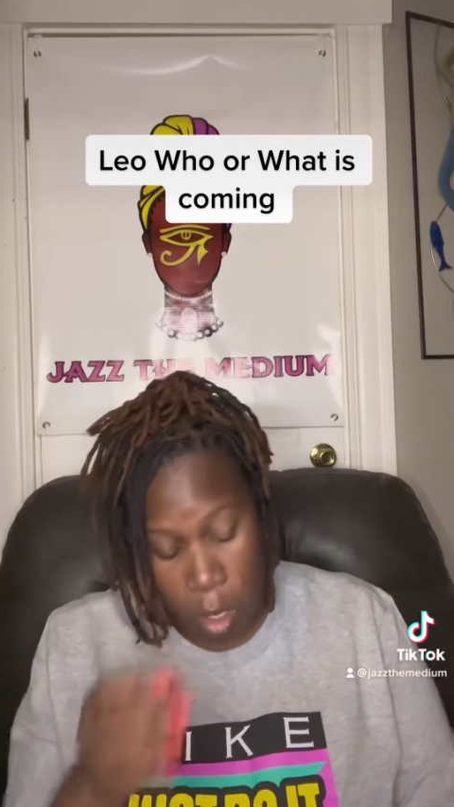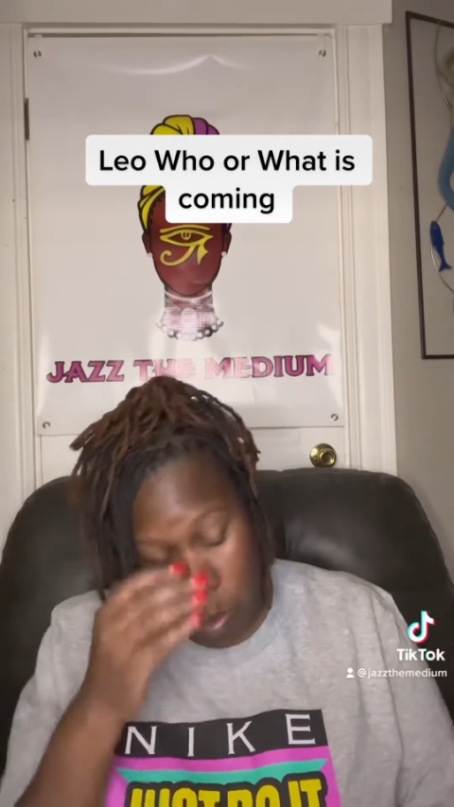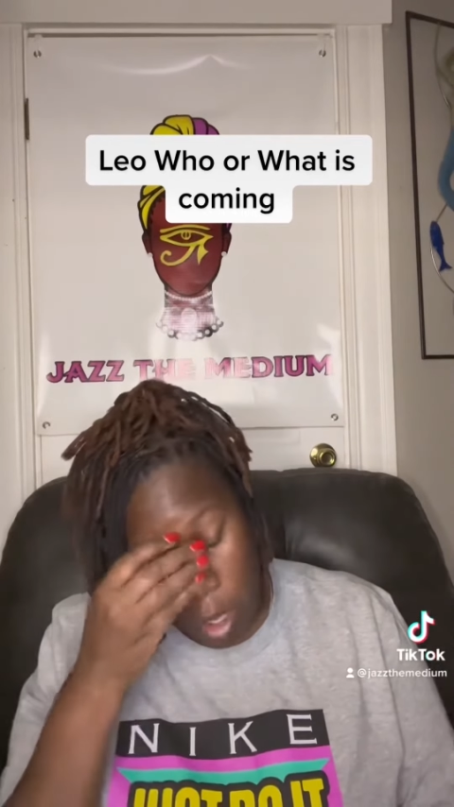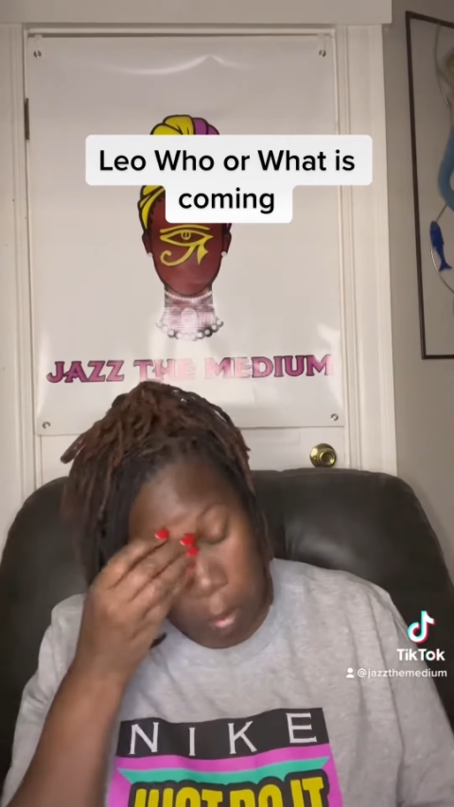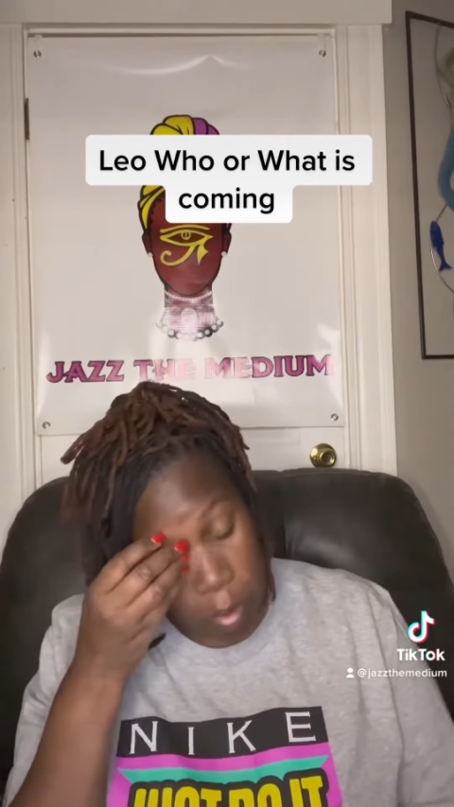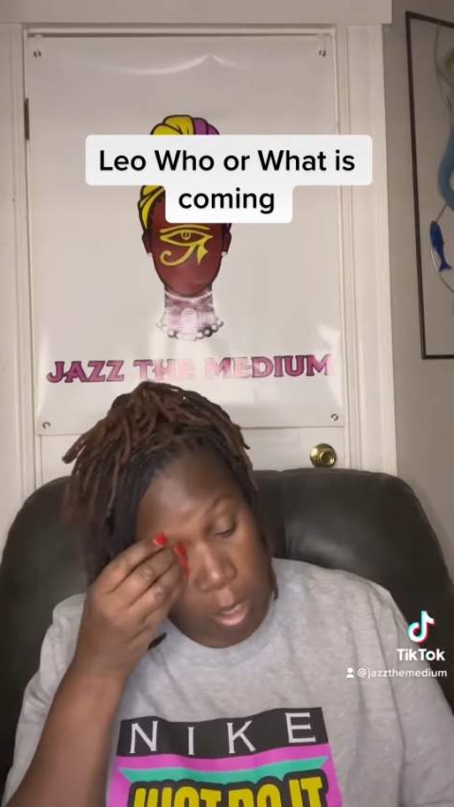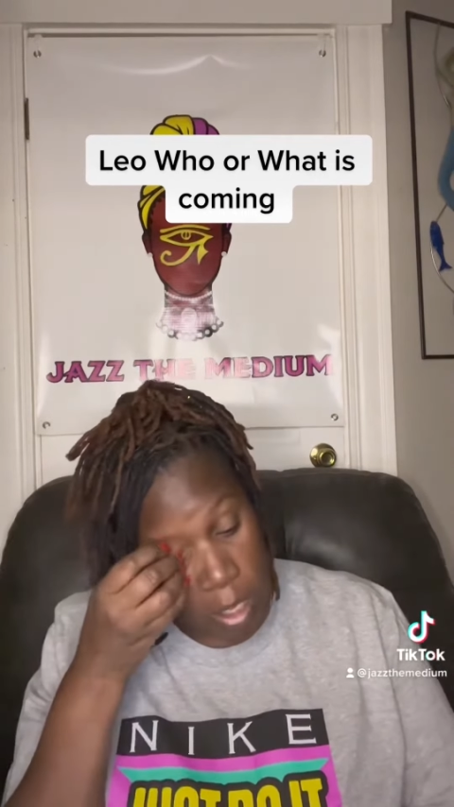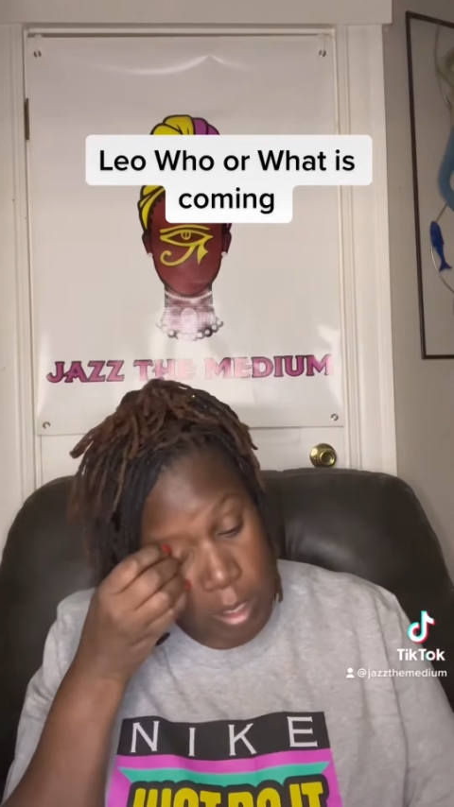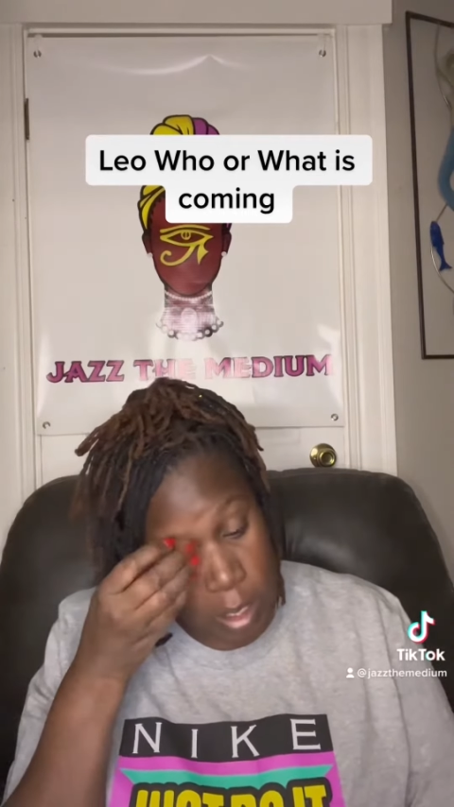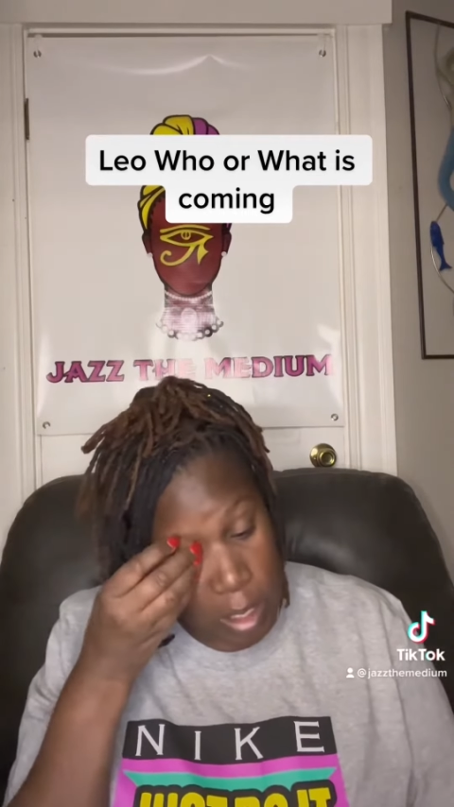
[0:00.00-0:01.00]
well
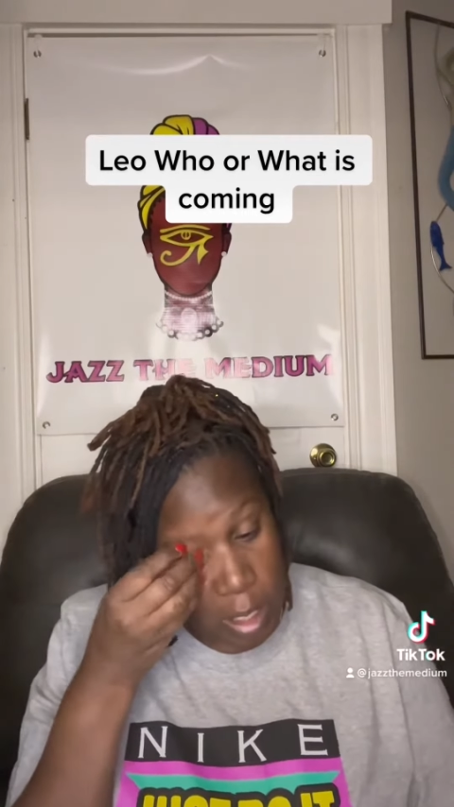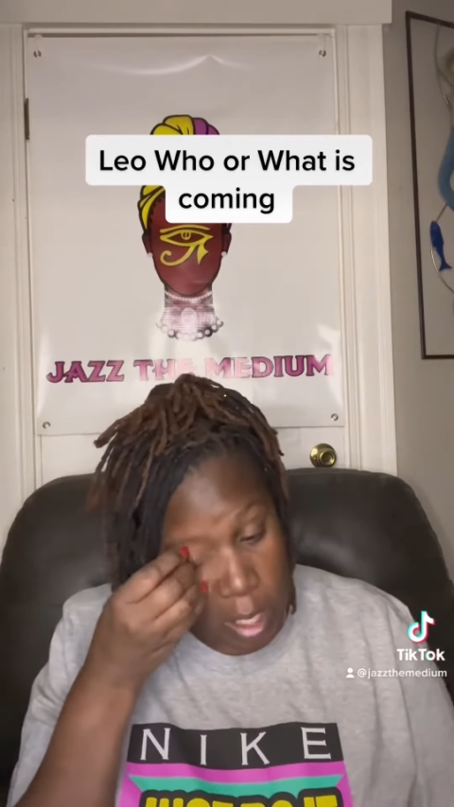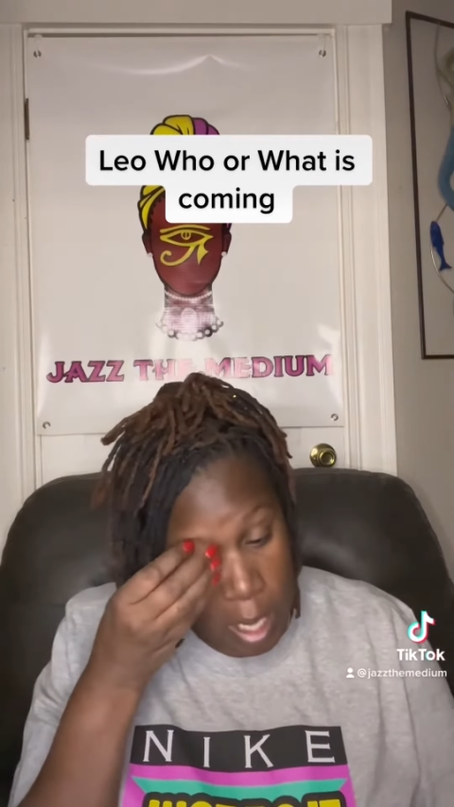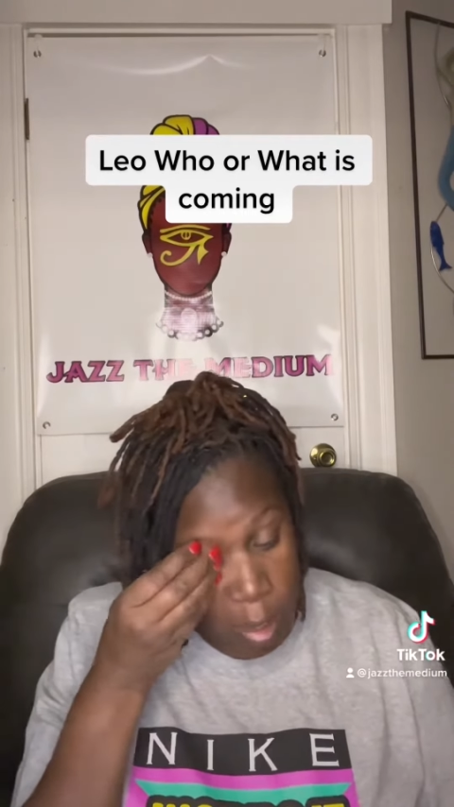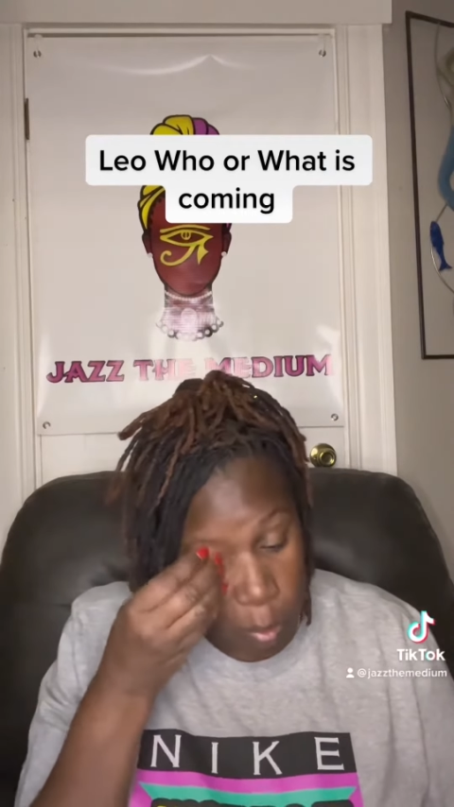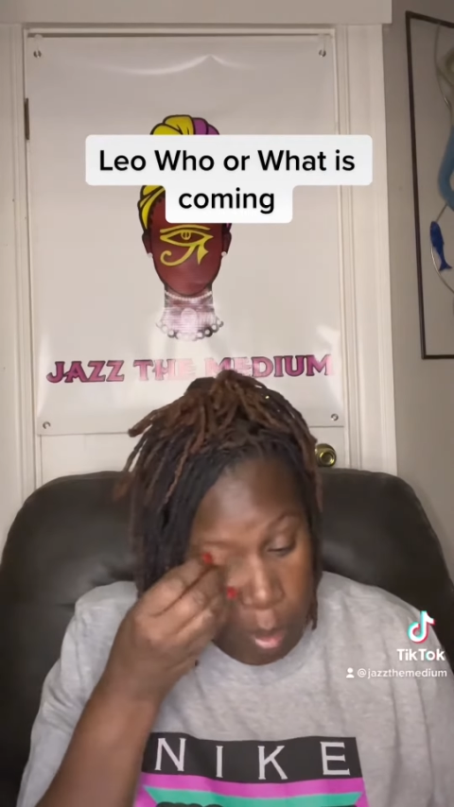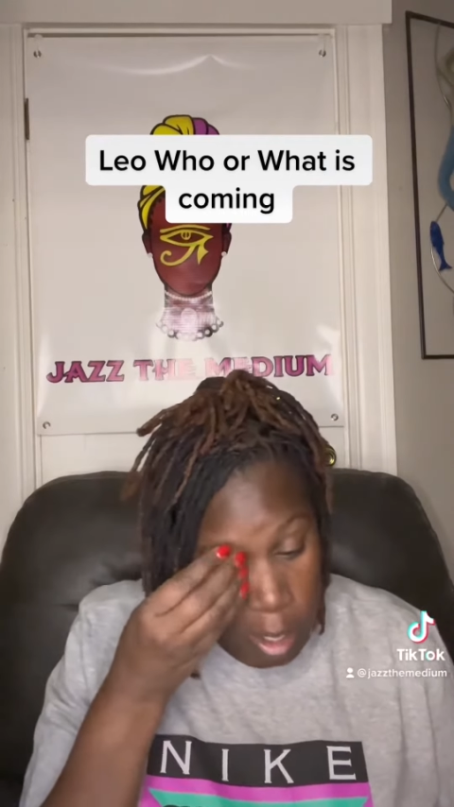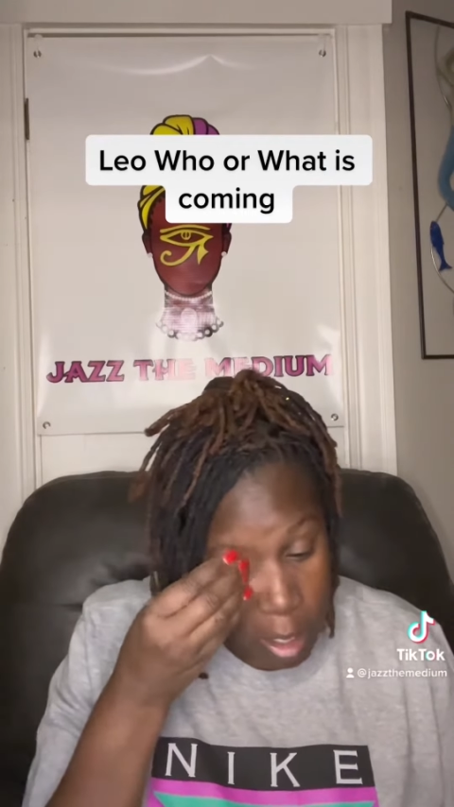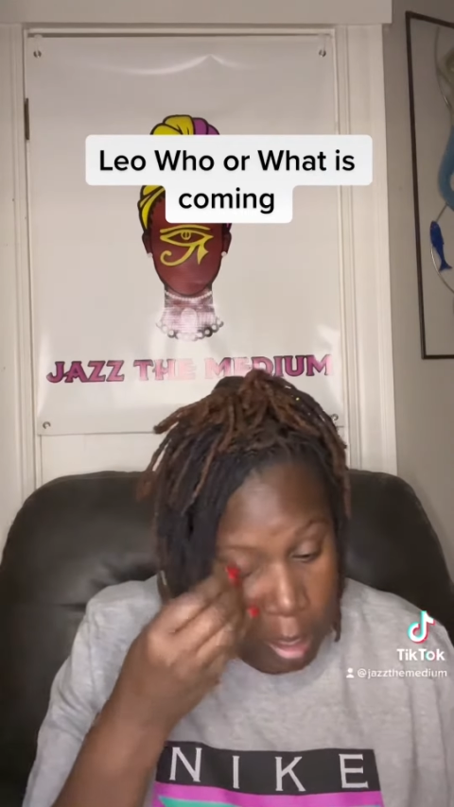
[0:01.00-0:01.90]
please to connect with.